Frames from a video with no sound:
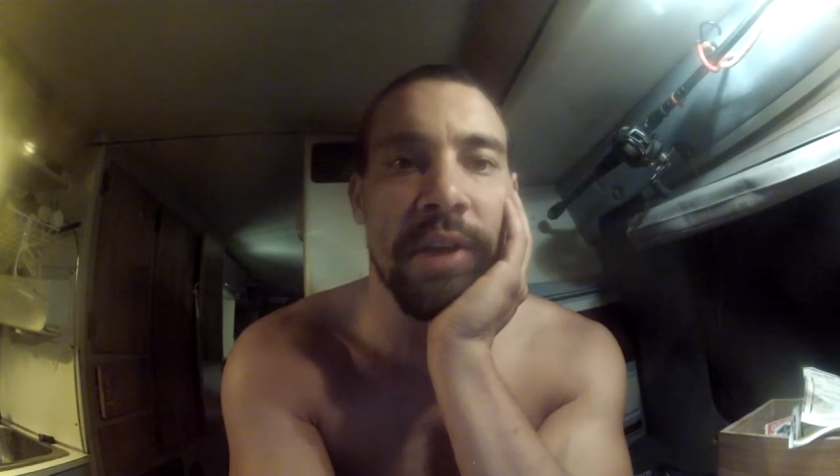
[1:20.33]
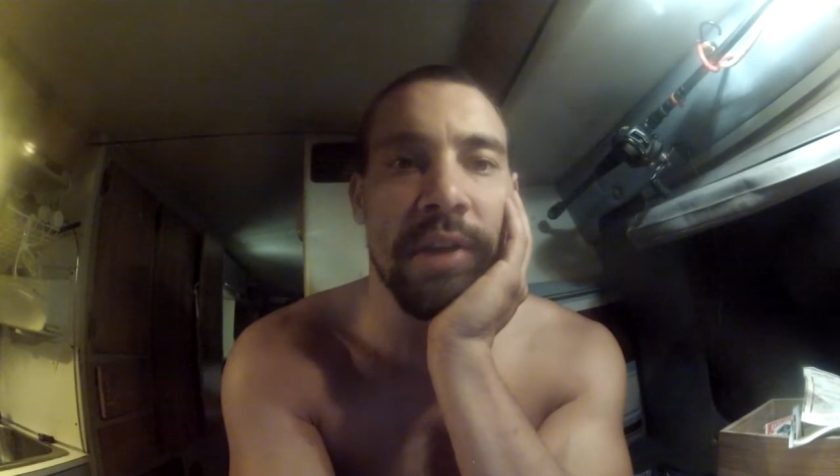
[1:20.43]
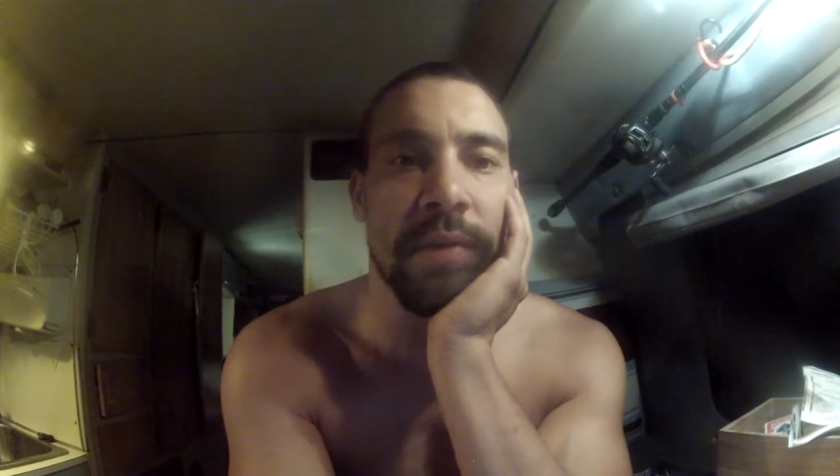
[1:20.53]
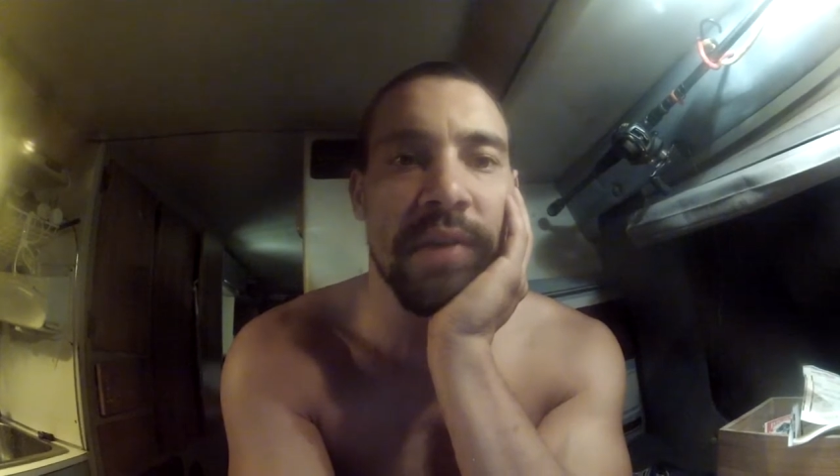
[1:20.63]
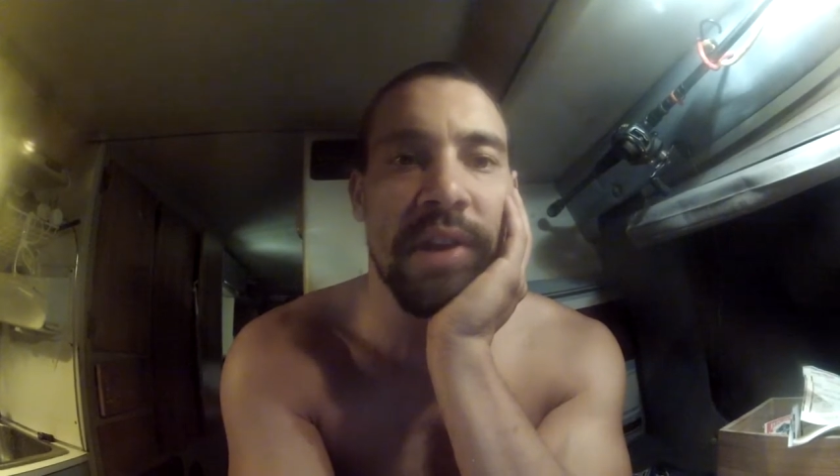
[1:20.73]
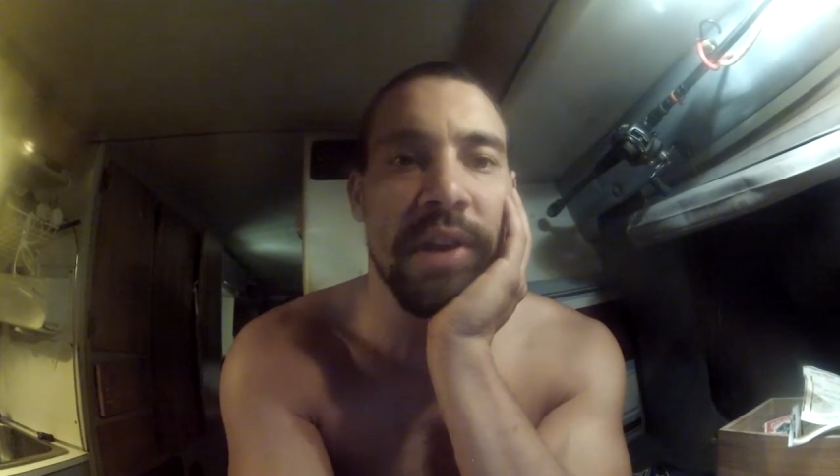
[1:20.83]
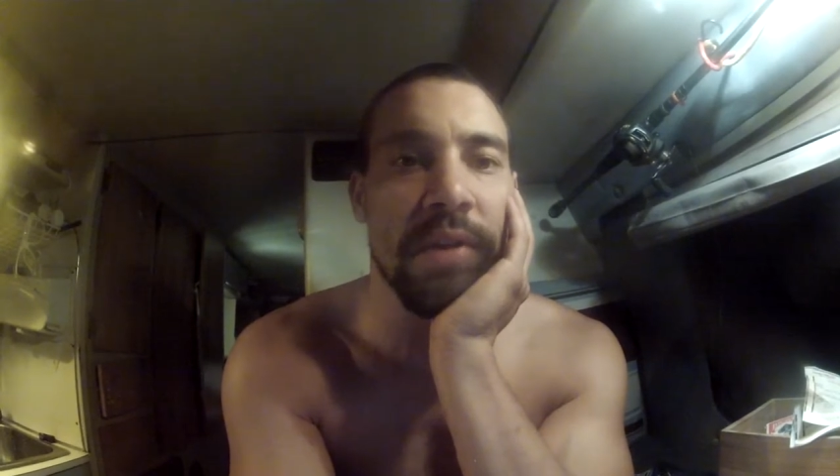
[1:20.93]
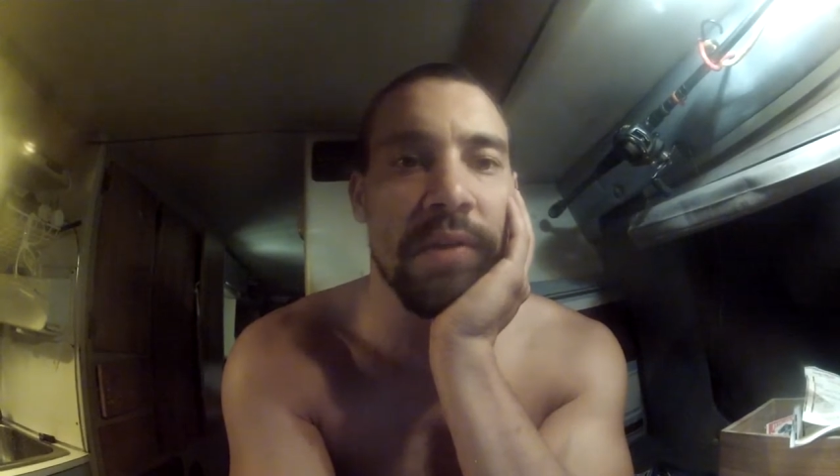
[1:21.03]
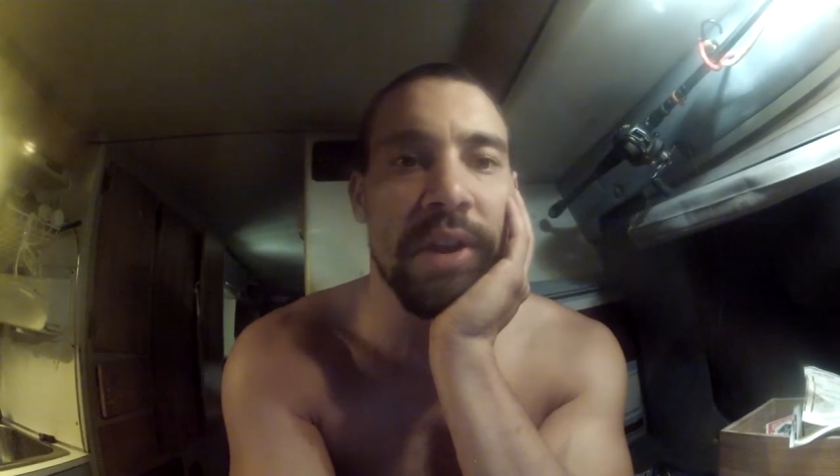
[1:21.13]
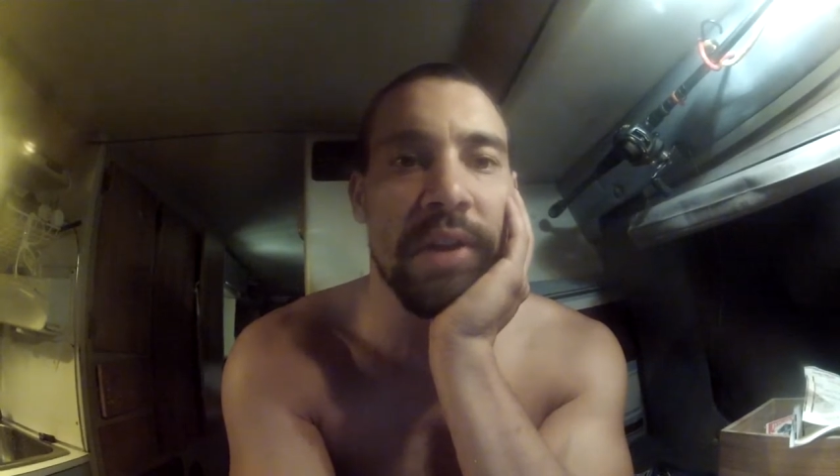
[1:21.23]
Like you've seen in
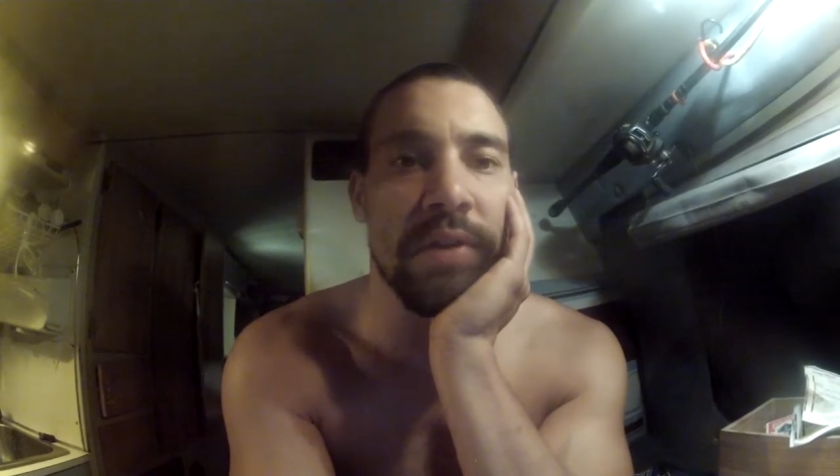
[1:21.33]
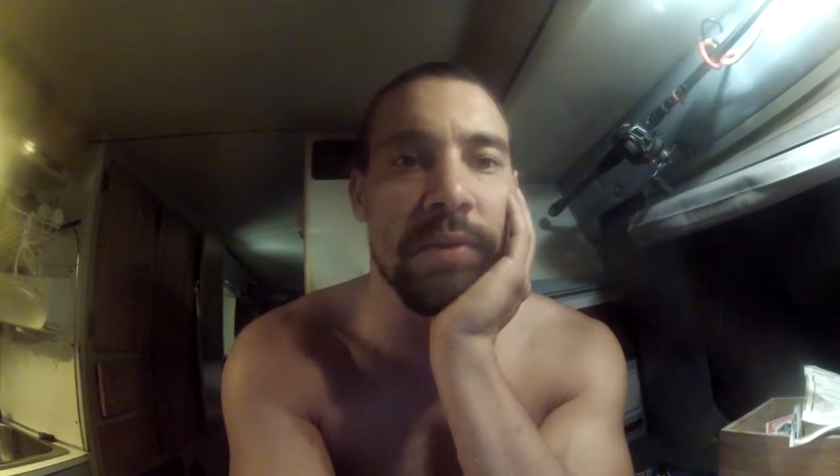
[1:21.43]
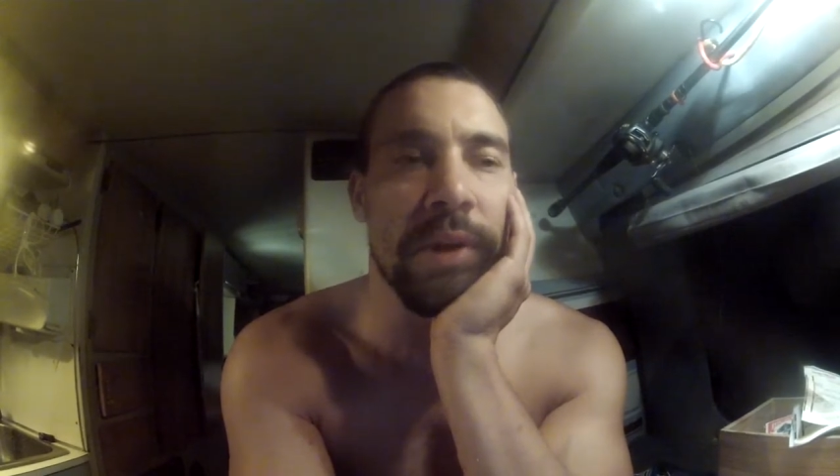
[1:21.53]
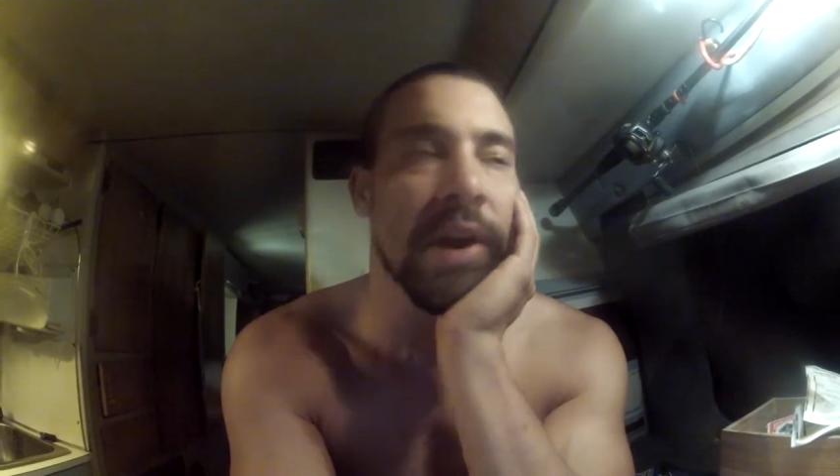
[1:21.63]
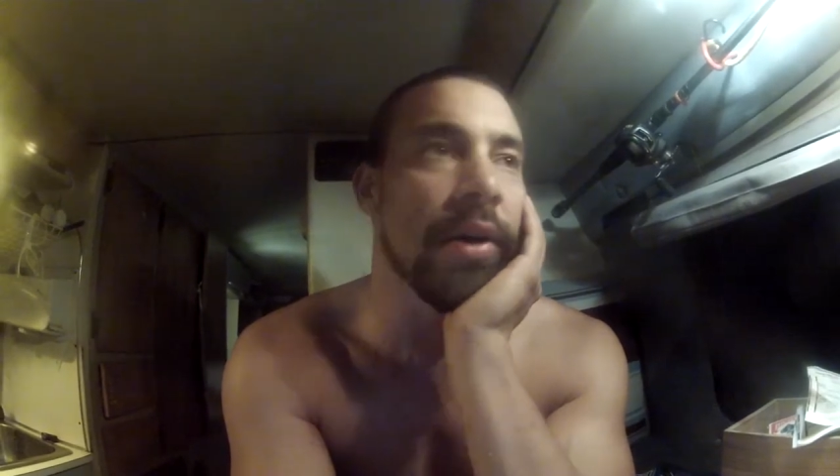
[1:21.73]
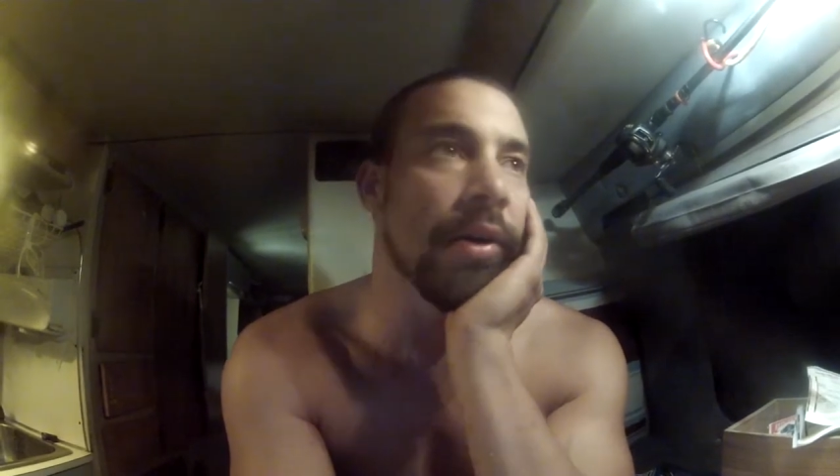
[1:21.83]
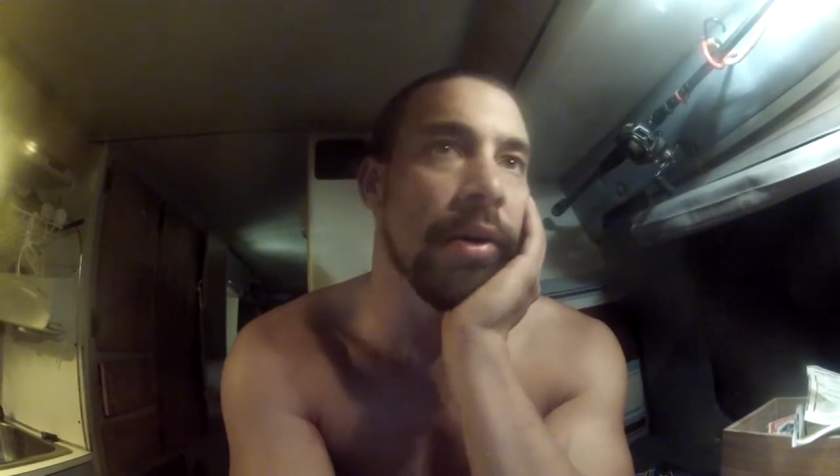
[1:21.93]
other videos where I'll